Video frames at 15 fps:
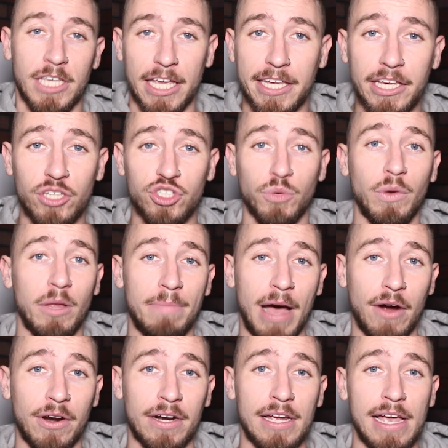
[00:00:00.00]
It kills your
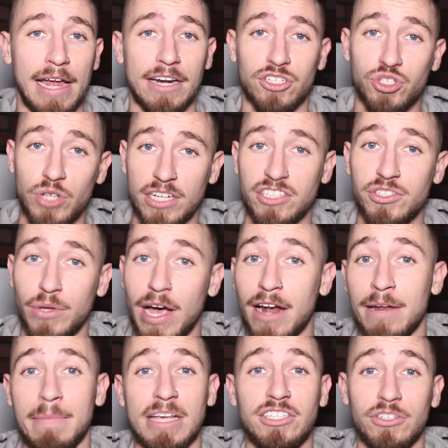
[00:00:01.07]
willpower and it stresses you
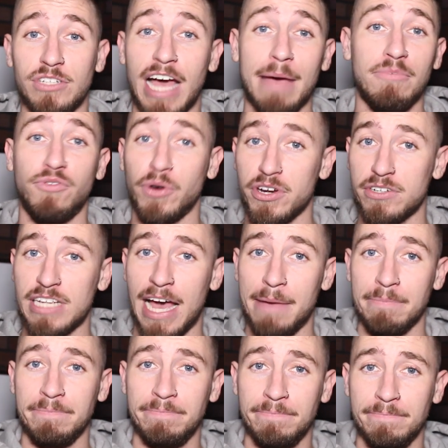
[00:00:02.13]
out and makes you die before your
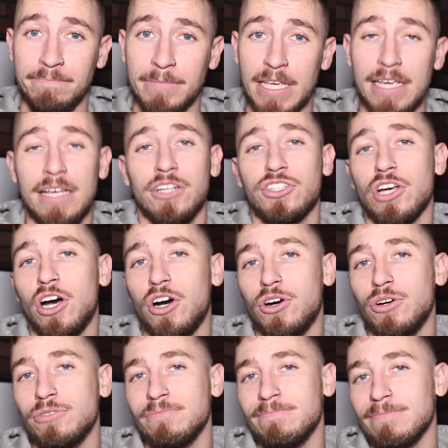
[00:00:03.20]
time.
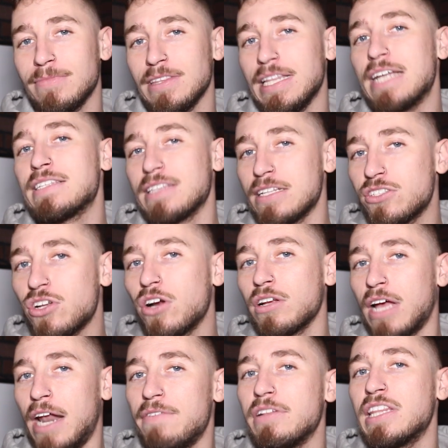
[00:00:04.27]
So let's
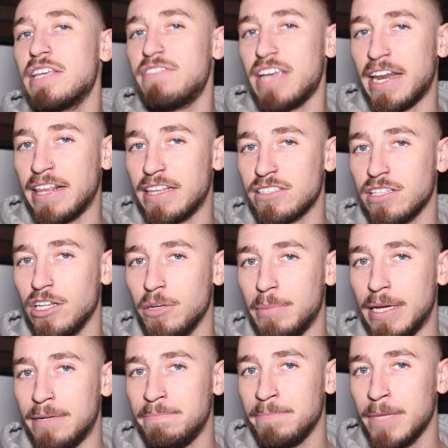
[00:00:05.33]
start kind of alleviating this a little
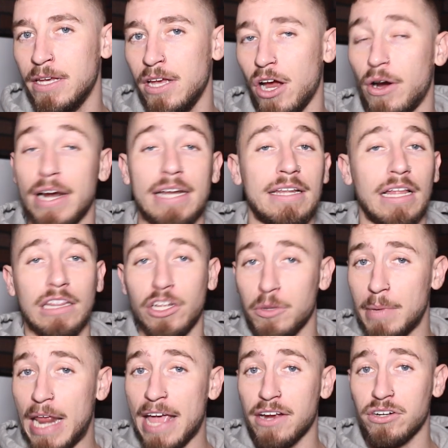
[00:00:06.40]
bit. All right, a little
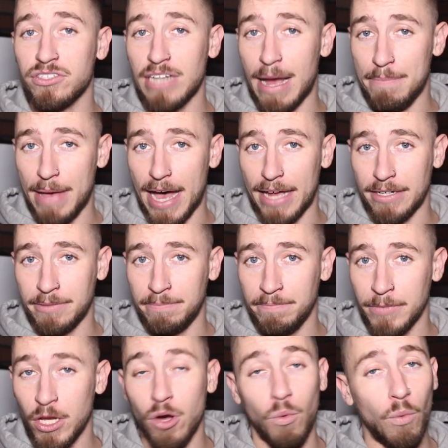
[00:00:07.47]
bit of anger is not bad.
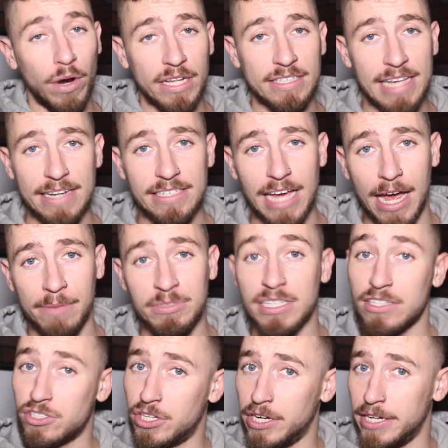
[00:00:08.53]
1 in 10 times,
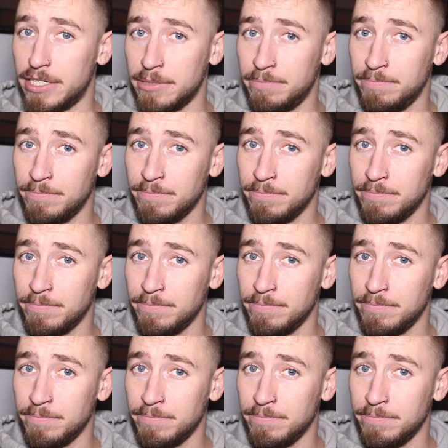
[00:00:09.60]
it's good.